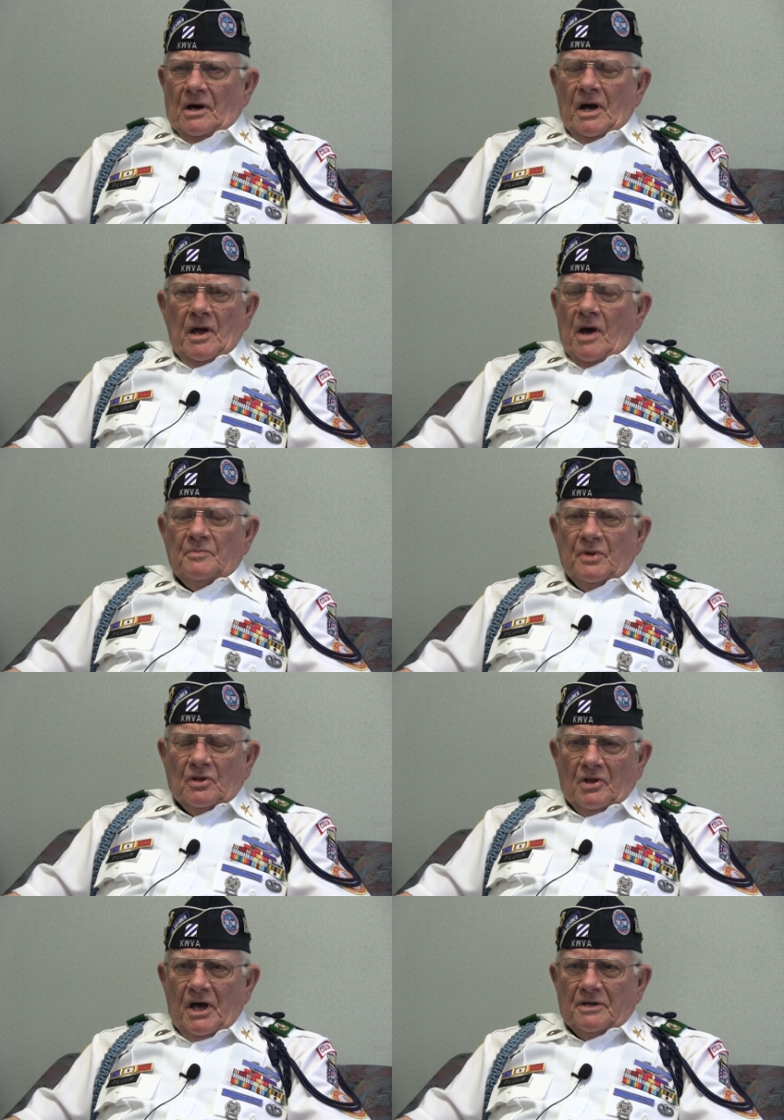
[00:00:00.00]
I, I'd be
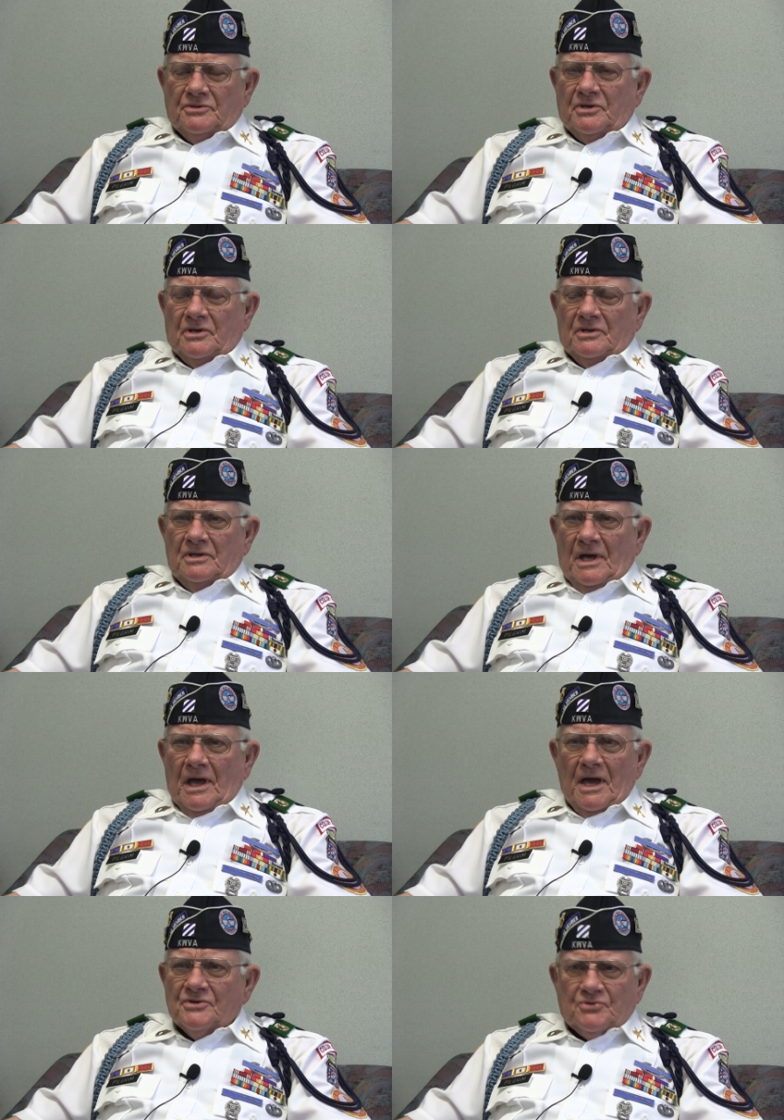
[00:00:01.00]
glad to
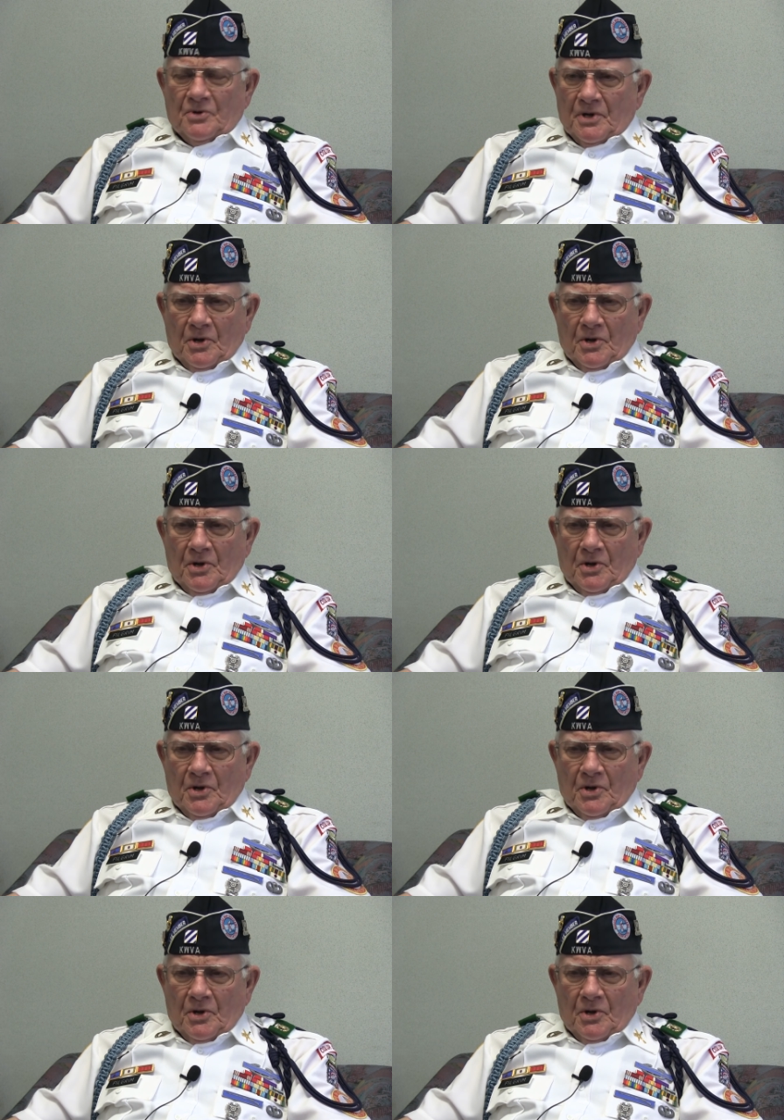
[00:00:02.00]
answer